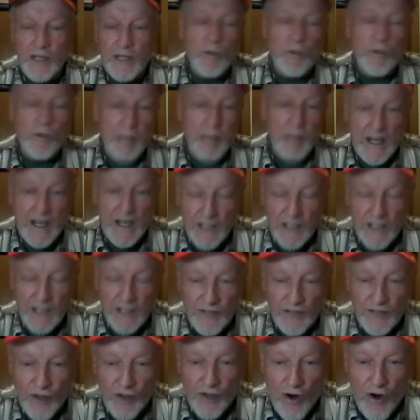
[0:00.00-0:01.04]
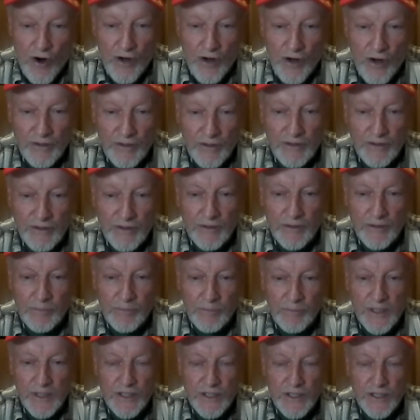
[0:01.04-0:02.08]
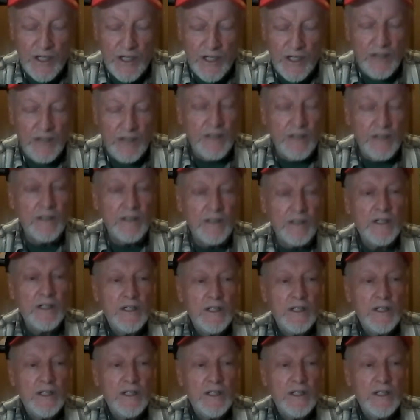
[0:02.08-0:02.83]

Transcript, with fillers: He went back and hid in the car until the police got there.